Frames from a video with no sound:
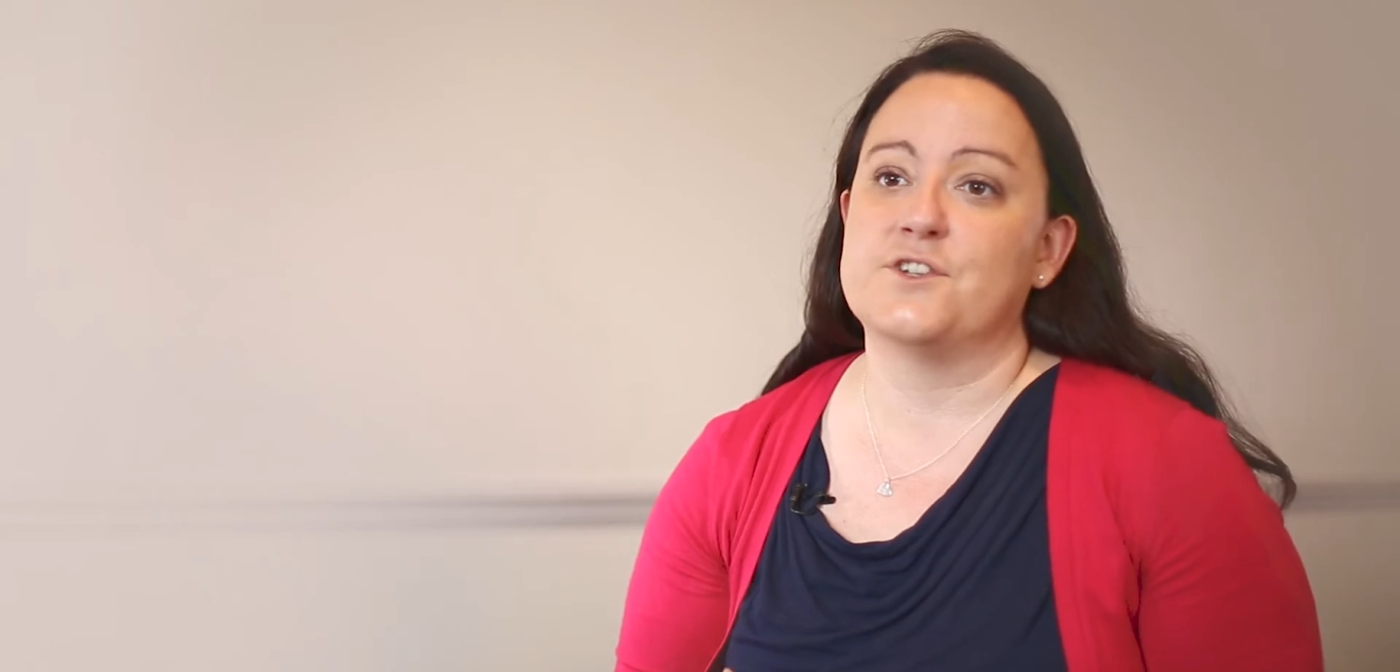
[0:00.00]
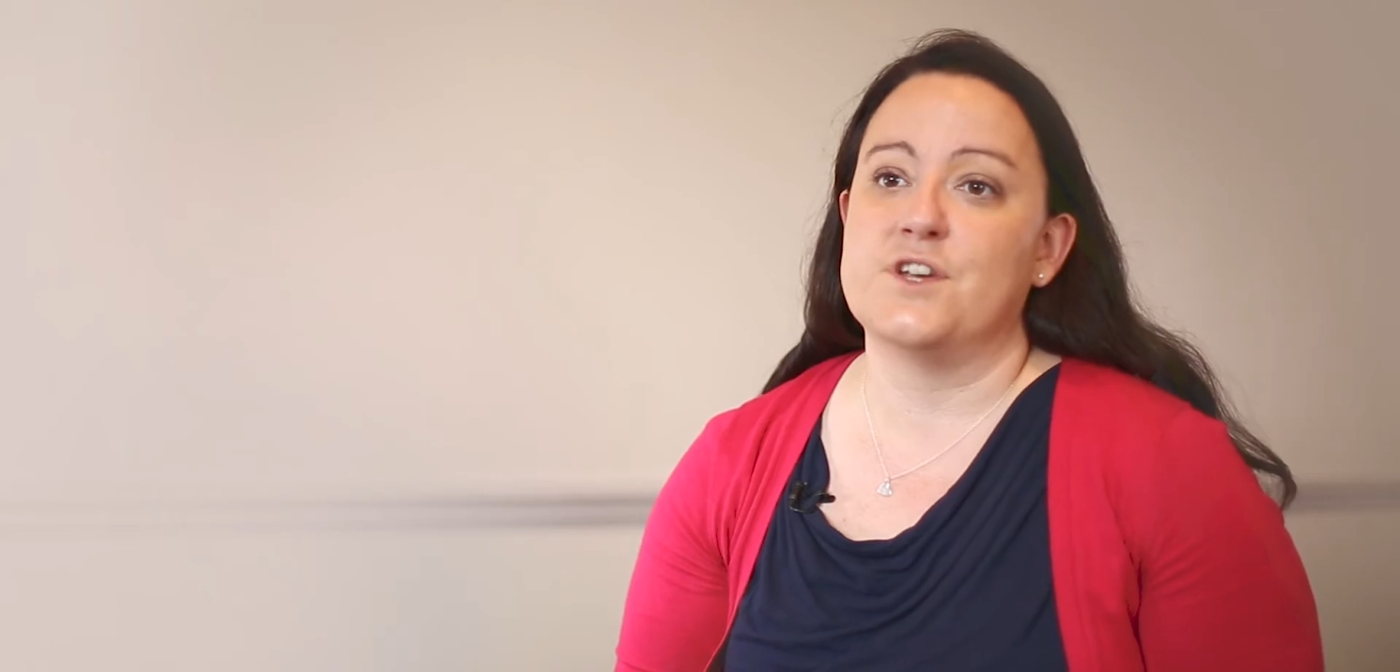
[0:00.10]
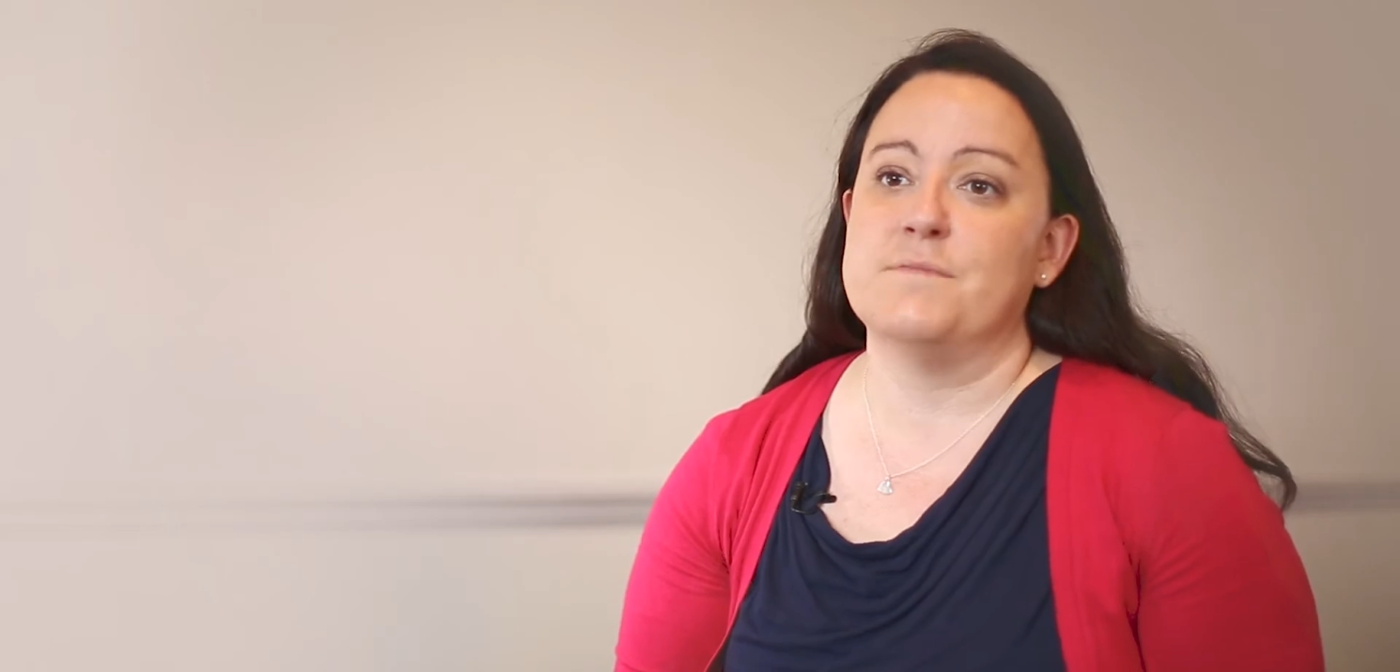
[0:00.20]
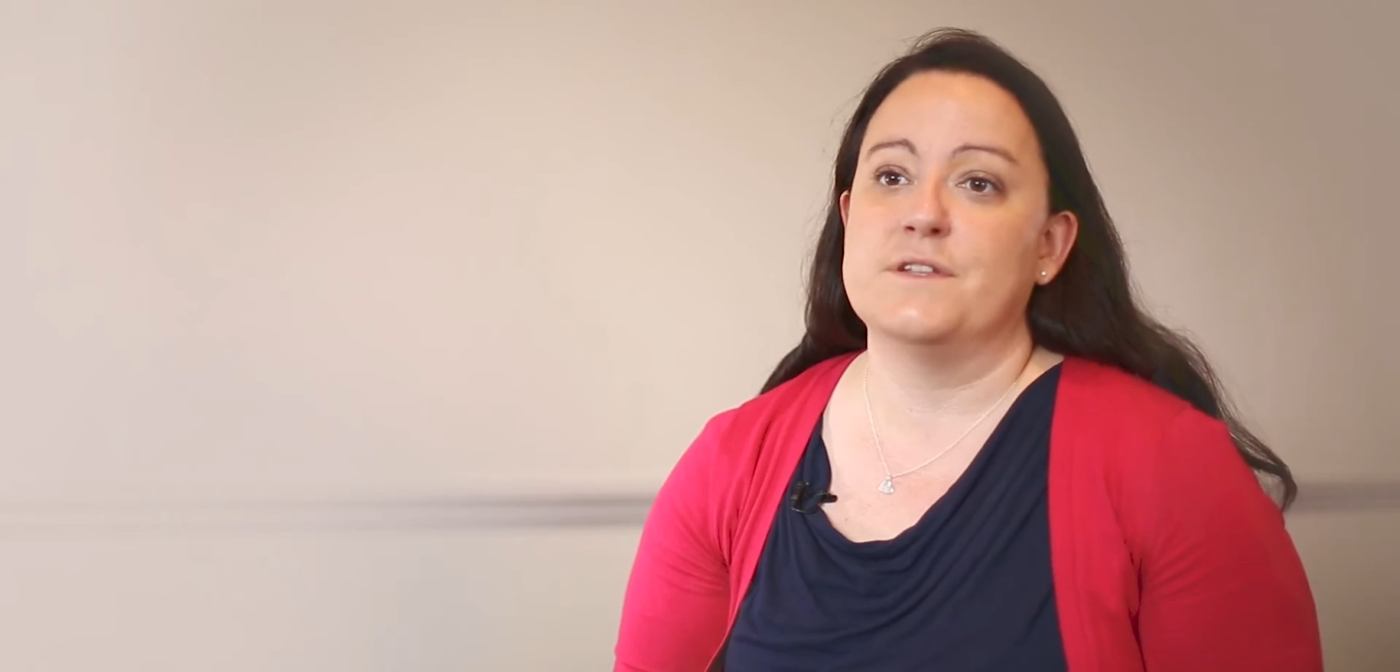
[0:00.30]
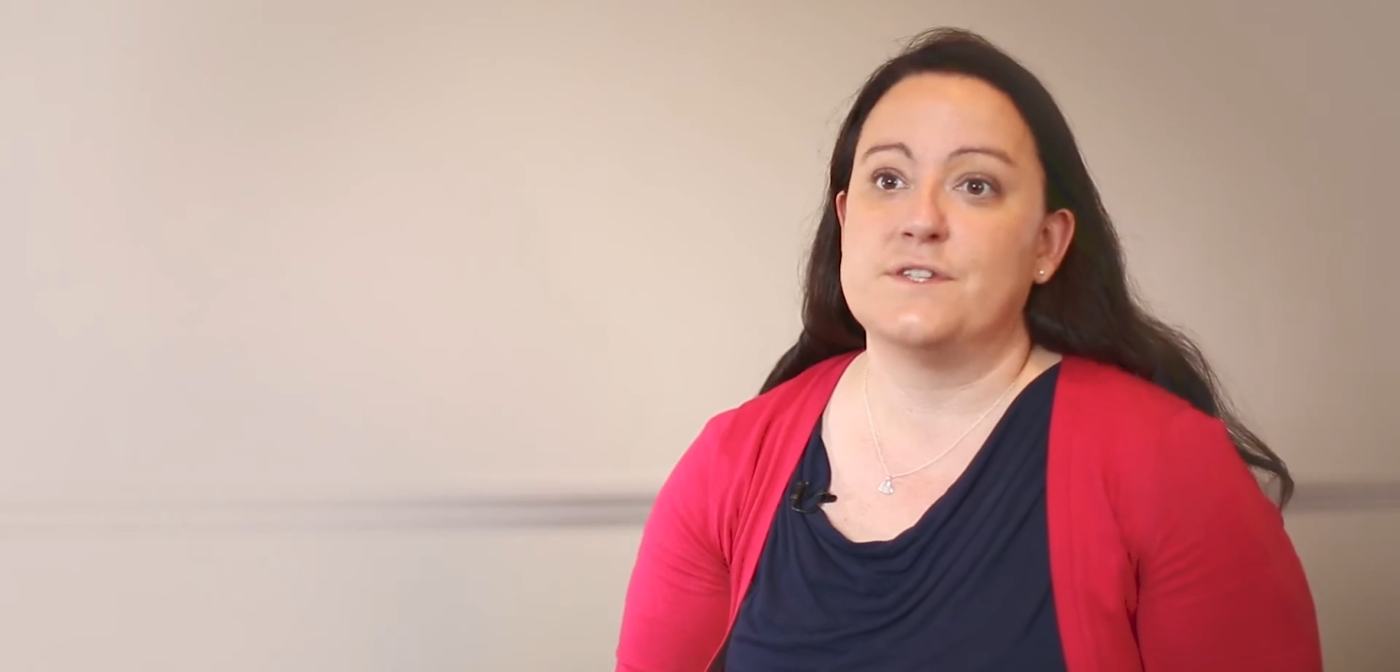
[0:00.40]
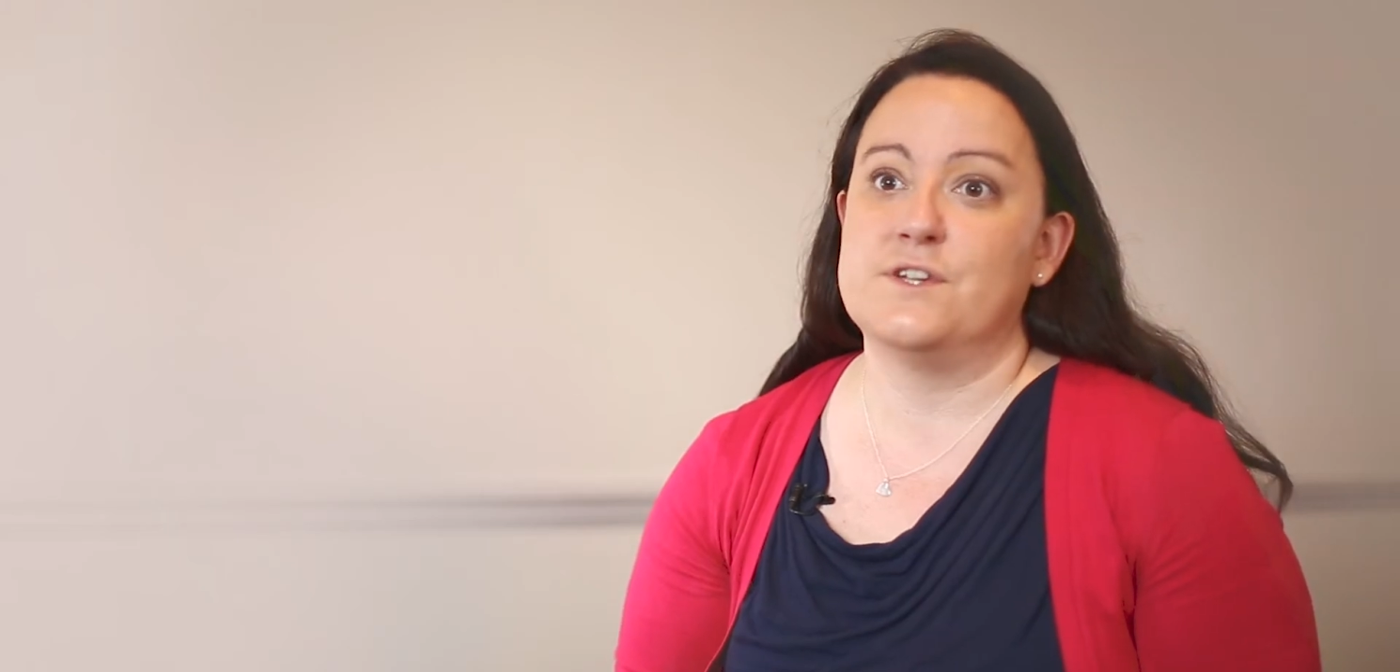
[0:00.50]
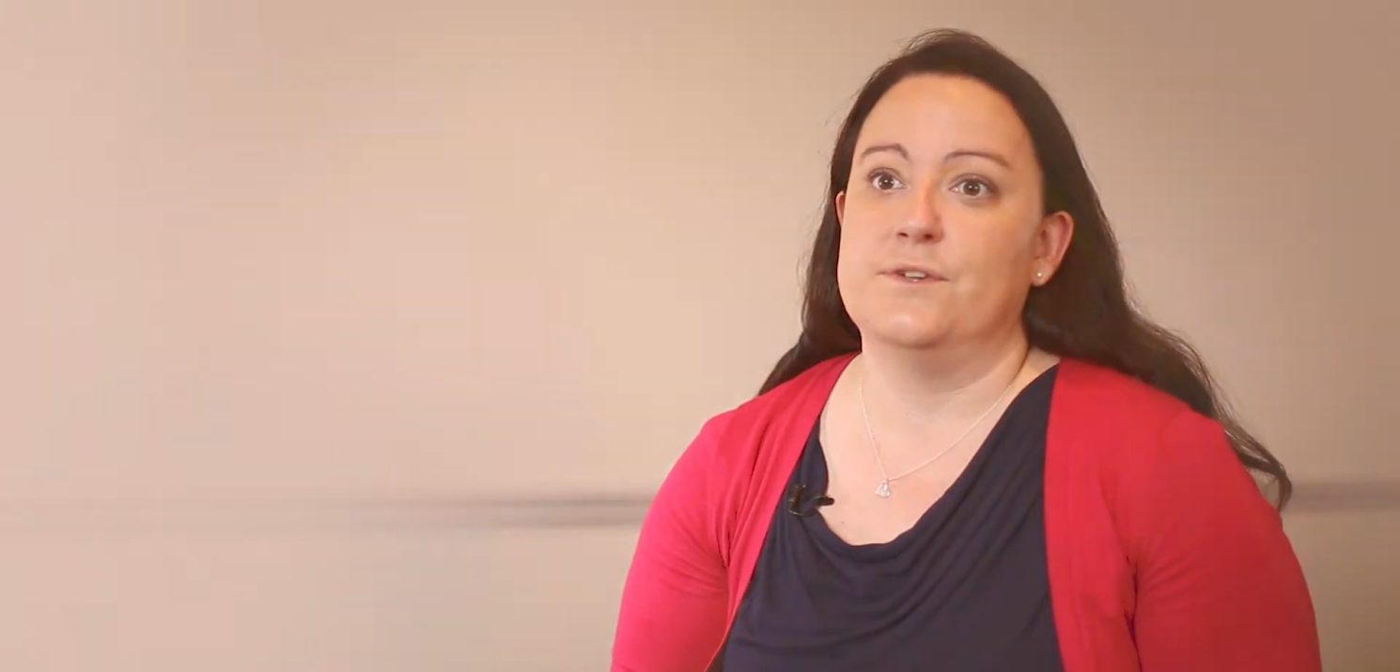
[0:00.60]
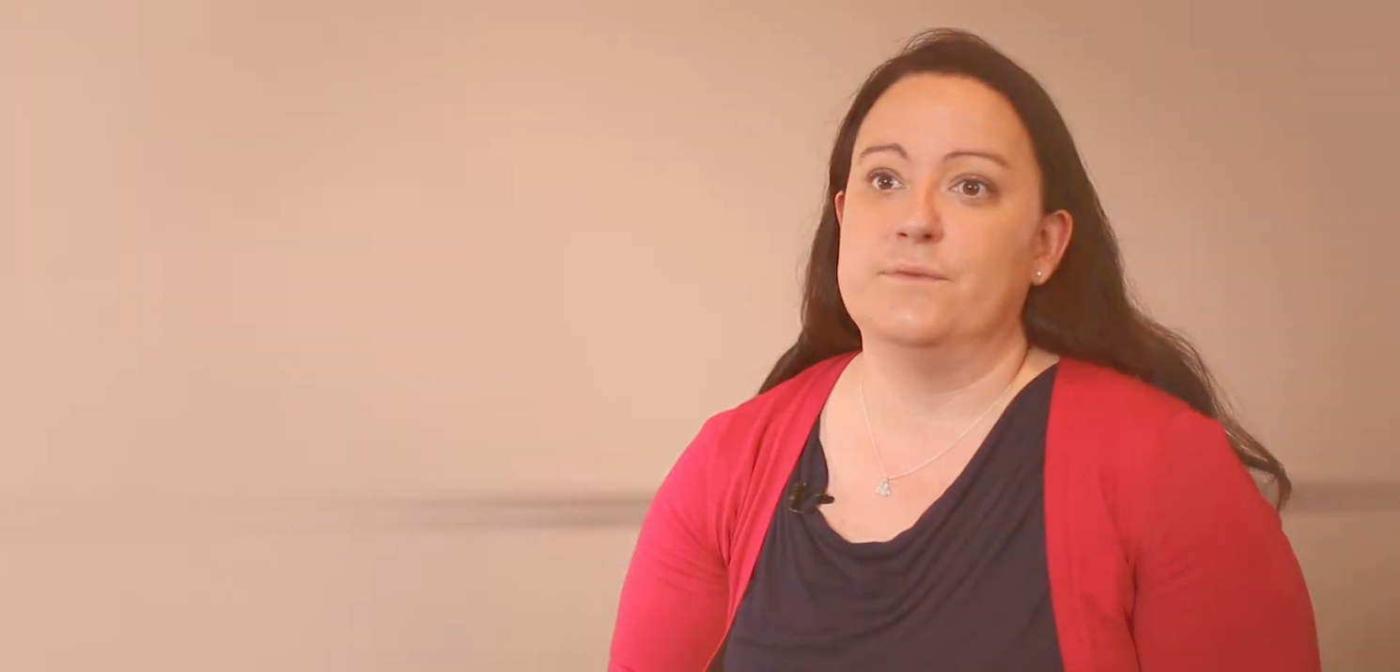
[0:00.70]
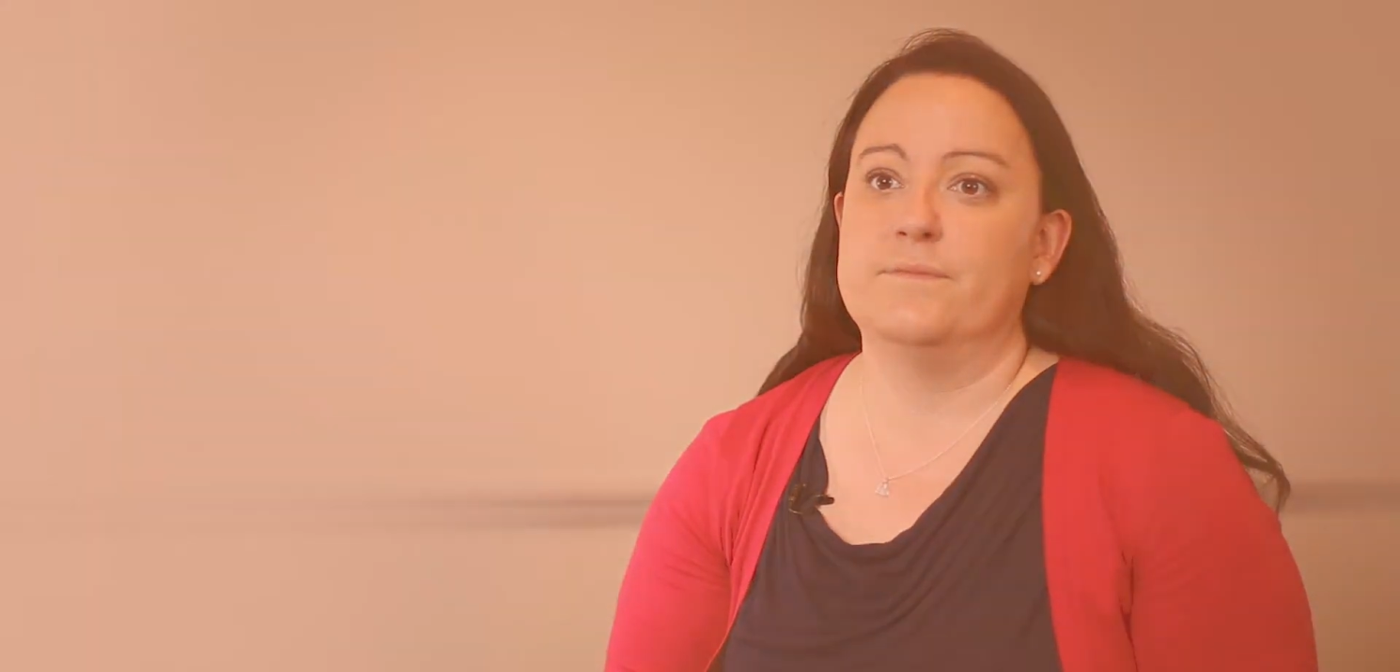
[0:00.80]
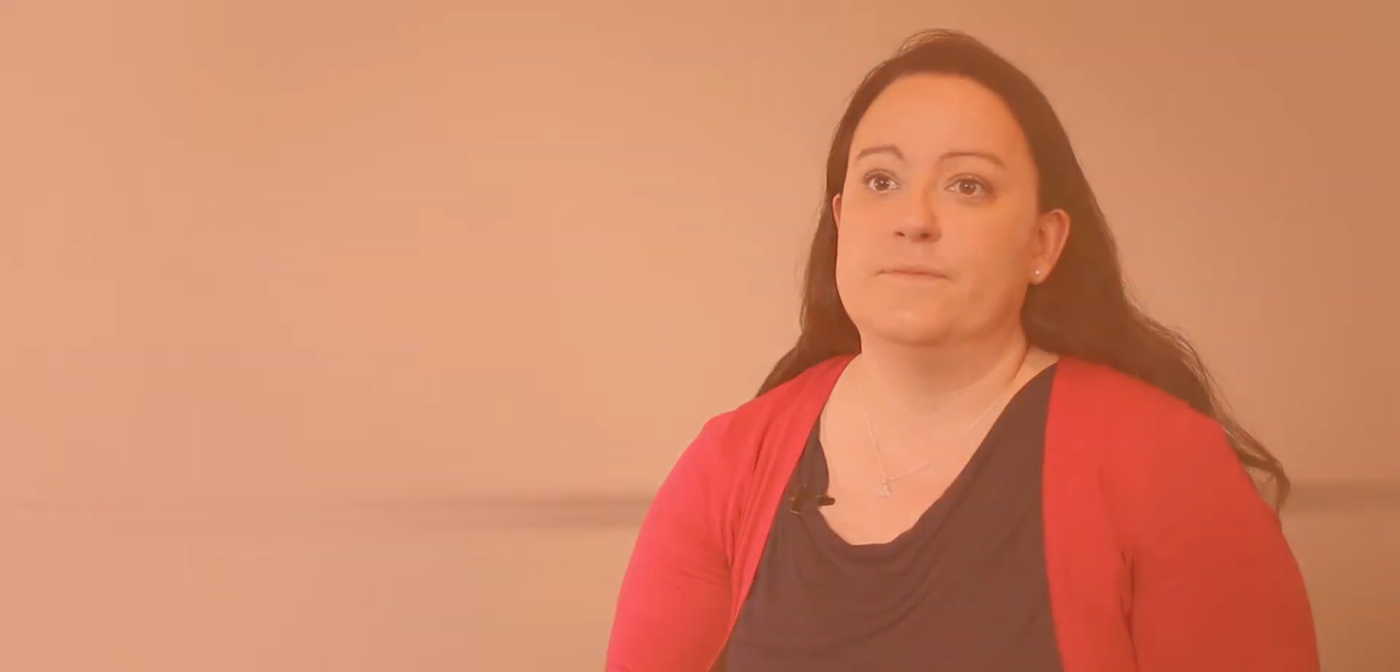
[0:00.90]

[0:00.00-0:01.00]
treatments too.